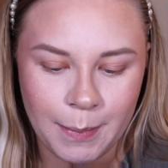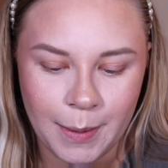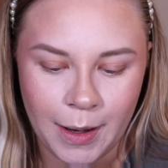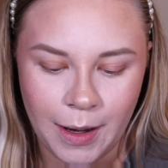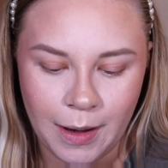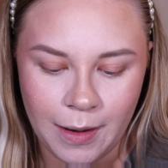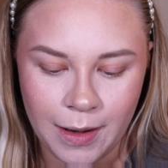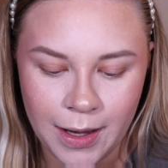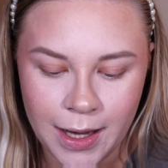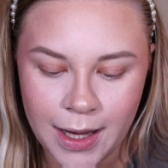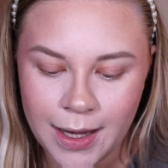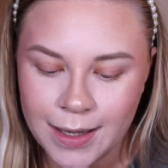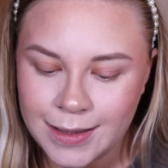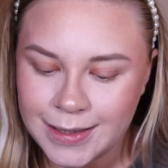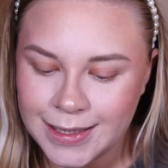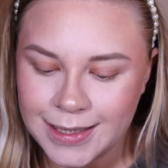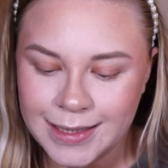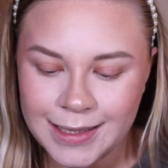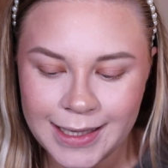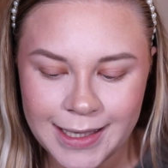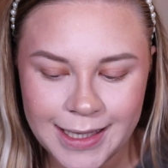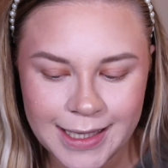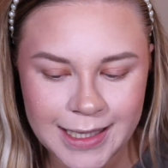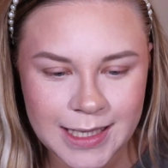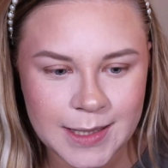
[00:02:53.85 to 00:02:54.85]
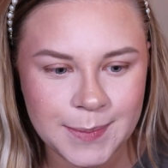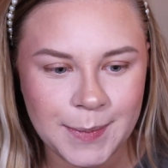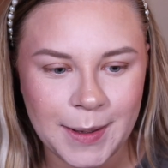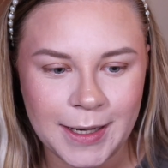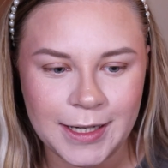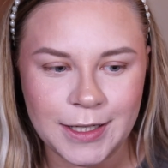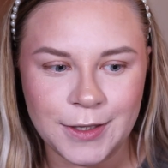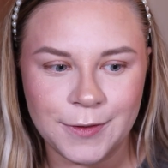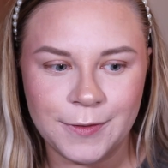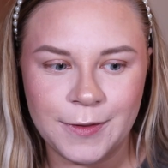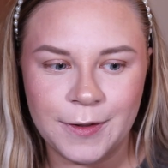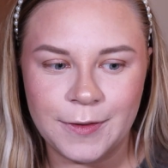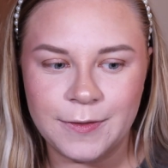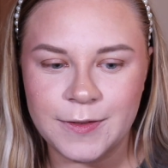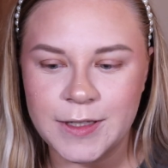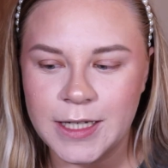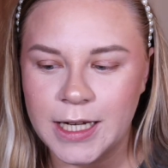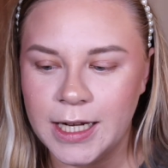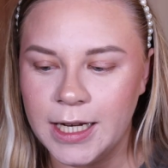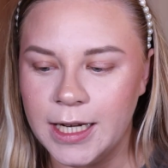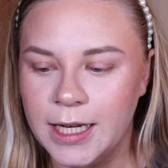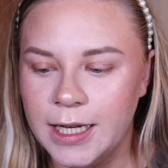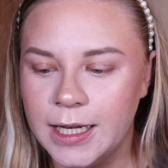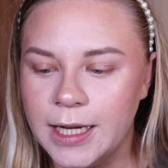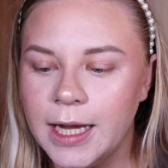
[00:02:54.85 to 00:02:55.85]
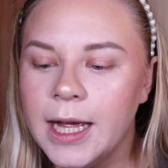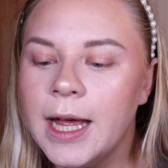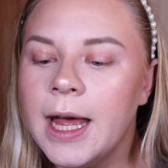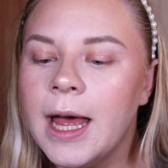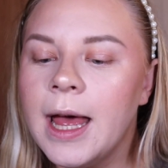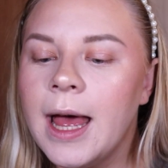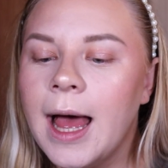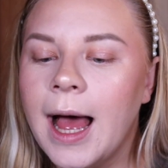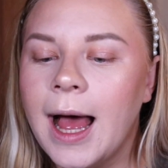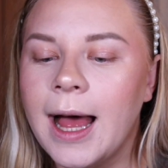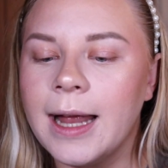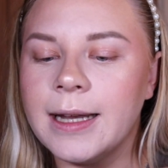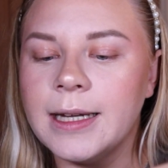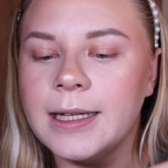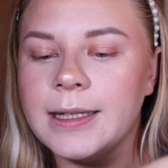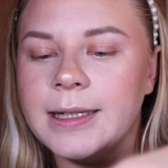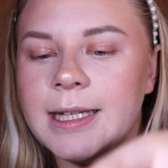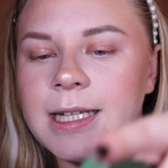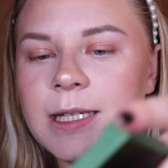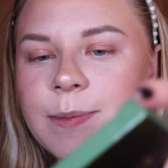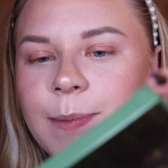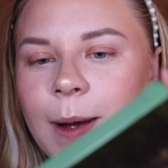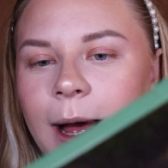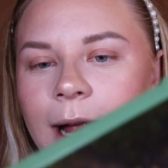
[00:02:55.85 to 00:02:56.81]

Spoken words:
but didn't expect 15. And this